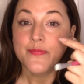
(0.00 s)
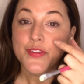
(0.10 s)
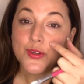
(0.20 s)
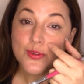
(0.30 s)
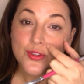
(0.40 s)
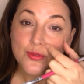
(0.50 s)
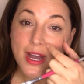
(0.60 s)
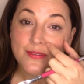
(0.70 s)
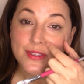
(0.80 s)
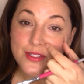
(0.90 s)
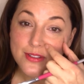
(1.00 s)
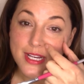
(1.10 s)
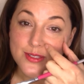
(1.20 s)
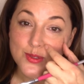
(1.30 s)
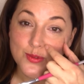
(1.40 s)
You do have a little
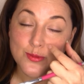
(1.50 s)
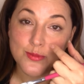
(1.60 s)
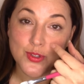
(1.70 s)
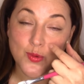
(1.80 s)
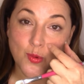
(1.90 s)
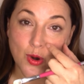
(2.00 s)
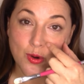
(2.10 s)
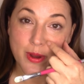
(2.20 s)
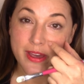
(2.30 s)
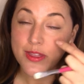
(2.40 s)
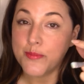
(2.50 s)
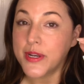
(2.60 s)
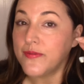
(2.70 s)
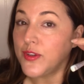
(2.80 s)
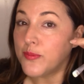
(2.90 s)
less room to work with, but
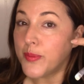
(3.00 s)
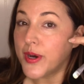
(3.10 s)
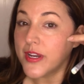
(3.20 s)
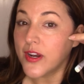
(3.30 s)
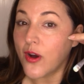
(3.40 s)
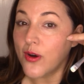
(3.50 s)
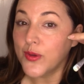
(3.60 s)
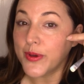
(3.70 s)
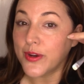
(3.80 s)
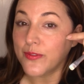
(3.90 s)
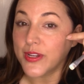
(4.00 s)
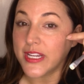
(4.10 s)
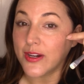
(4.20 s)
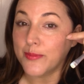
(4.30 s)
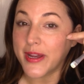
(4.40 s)
if you put it all the way over
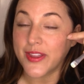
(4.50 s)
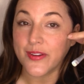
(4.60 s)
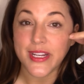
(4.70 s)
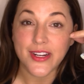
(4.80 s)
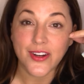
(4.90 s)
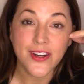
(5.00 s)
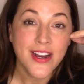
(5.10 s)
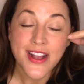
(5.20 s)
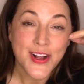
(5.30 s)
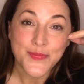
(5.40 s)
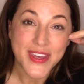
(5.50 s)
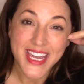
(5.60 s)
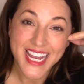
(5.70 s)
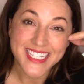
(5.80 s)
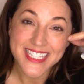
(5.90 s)
here by their ear, they
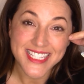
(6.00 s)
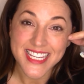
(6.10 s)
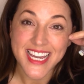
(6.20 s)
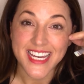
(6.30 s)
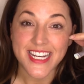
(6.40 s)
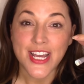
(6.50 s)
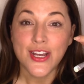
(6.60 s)
can't see it.